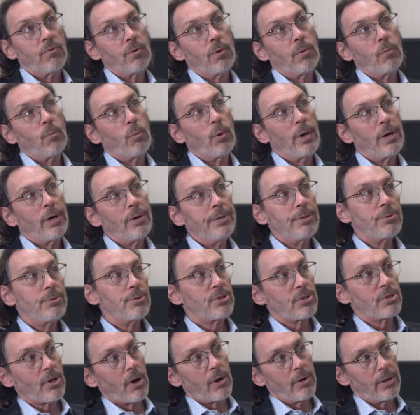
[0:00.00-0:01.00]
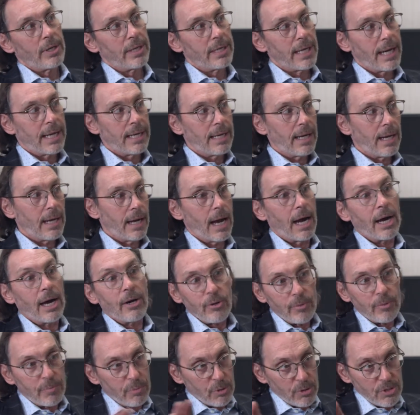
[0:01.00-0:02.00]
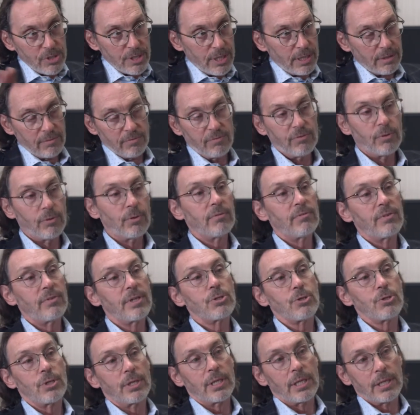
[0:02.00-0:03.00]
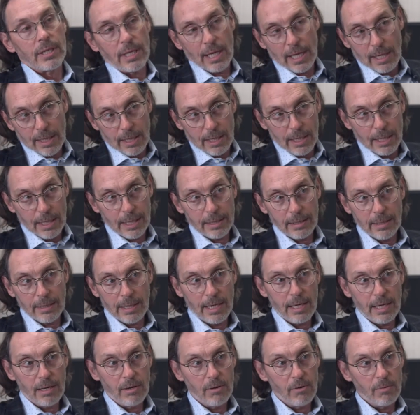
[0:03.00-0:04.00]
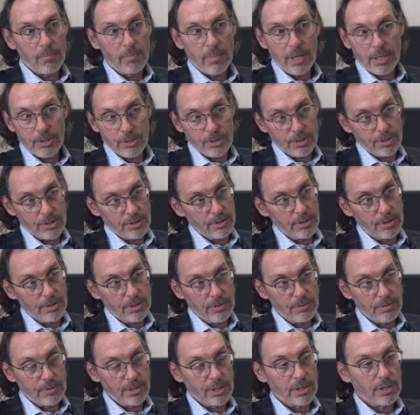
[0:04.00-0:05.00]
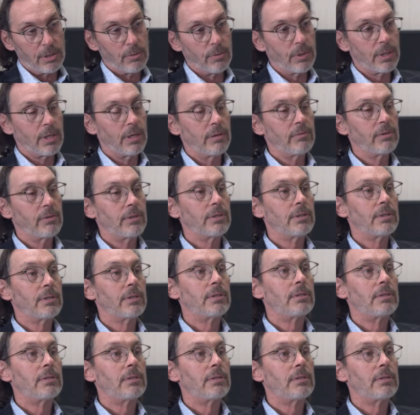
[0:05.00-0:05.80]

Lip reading: from where you started at 100% full vision in that eye, how much do you think you recovered?